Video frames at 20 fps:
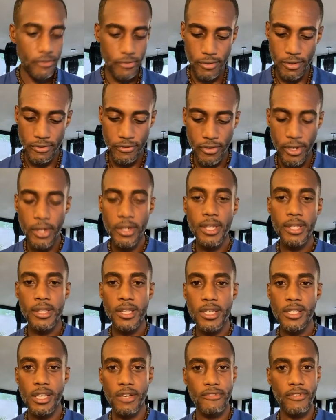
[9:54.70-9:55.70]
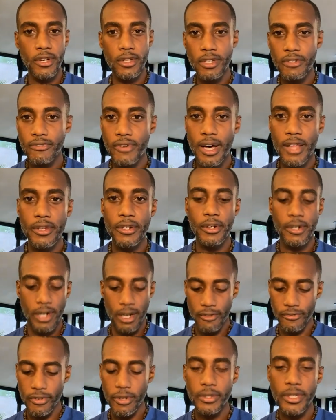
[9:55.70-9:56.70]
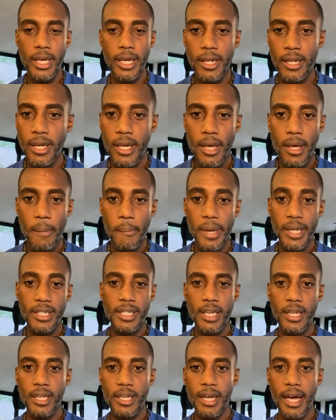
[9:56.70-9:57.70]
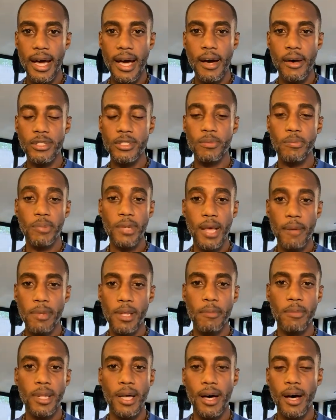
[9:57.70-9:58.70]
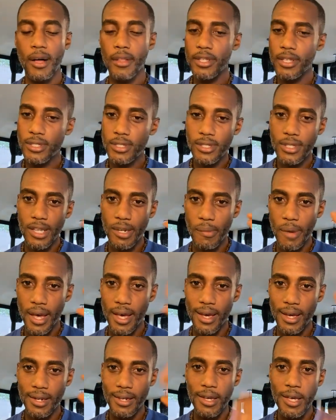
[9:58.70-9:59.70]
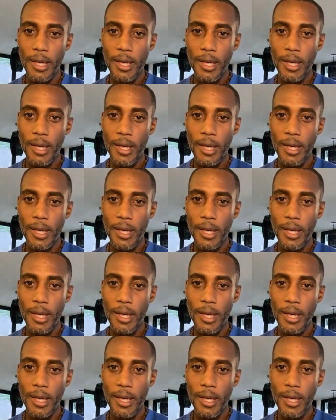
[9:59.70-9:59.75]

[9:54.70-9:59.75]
failed at this, I failed at fatherhood, I failed at maintaining a house, blah, blah, blah, all this in my head.